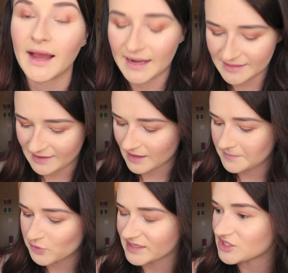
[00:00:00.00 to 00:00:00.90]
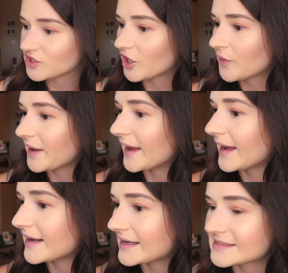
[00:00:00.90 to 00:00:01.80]
I think I'm going to go
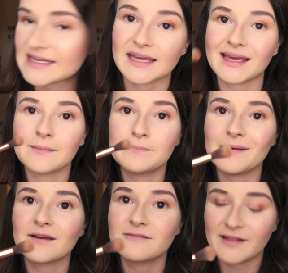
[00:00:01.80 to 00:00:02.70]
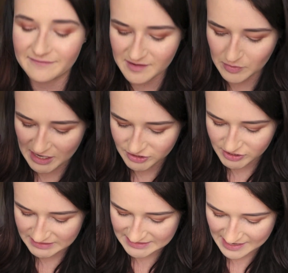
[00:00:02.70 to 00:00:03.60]
ahead and take a big fluffy brush
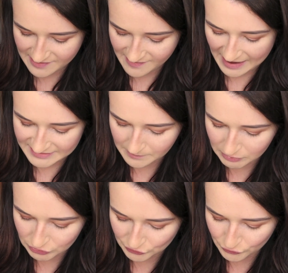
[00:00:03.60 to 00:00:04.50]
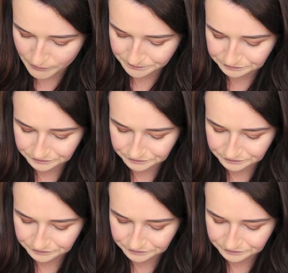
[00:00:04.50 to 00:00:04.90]
and take that blue.